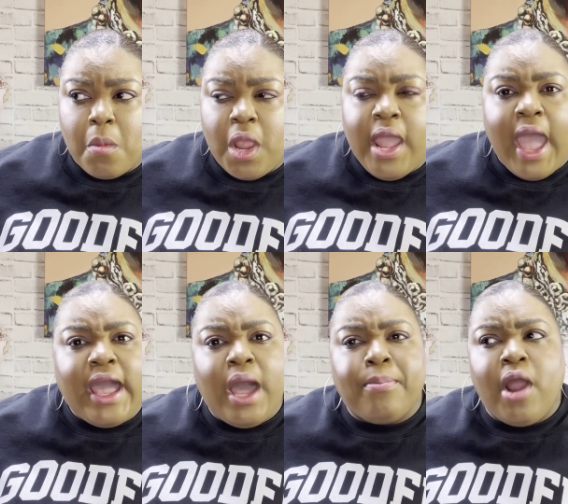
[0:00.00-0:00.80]
I
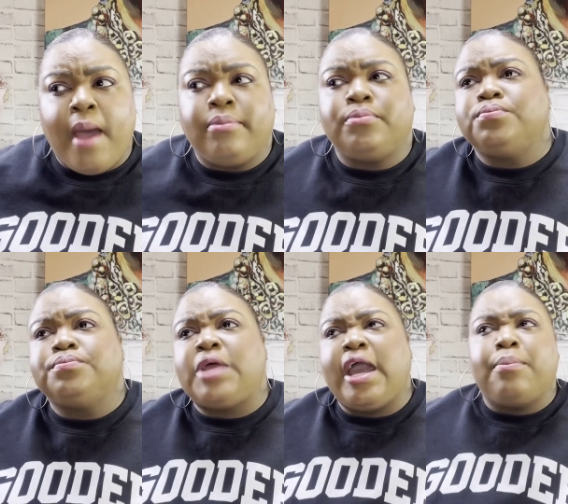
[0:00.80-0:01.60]
got a problem.
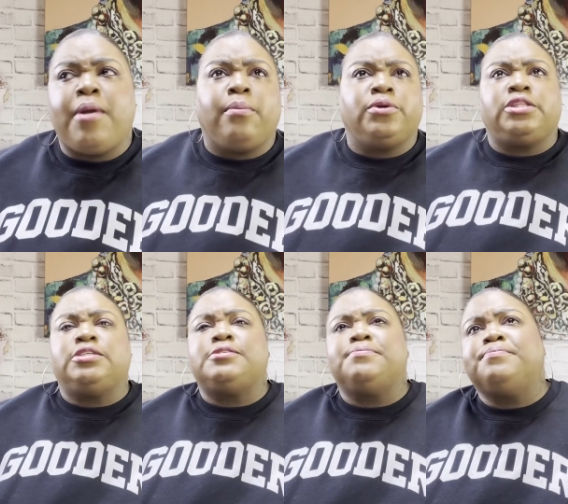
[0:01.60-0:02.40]
I got a problem with this.
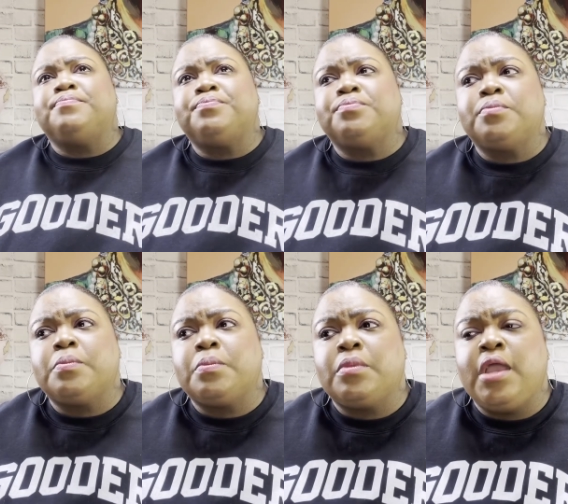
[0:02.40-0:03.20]

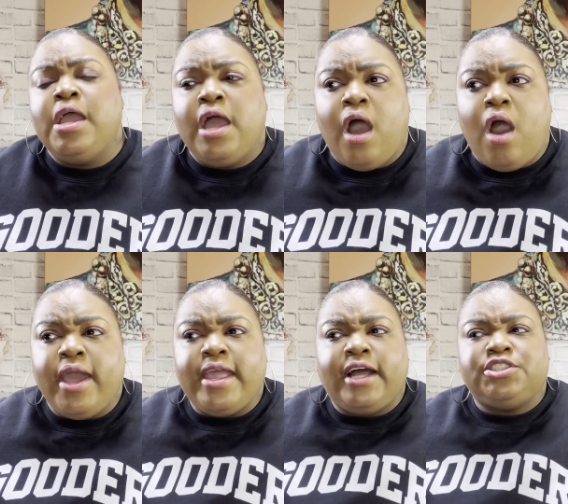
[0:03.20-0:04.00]
Okay,
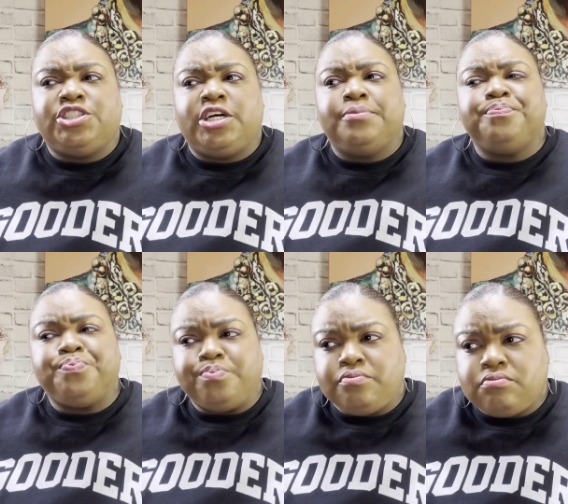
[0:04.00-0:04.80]
y'all jump,
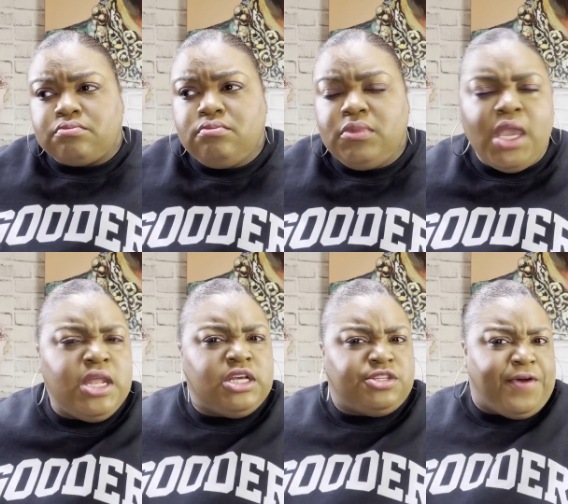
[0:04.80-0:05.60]
and
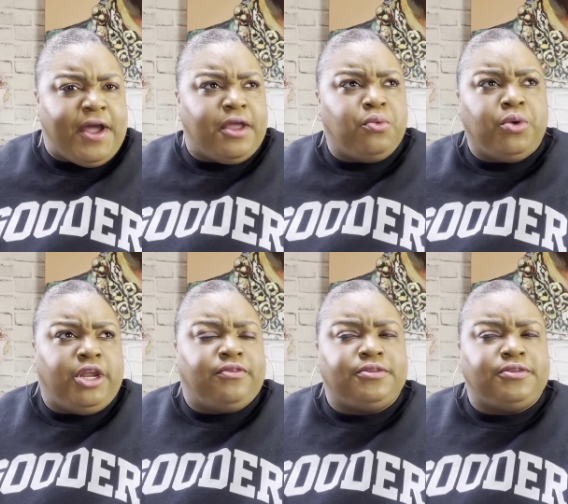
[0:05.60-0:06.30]
that's fine. Whatever.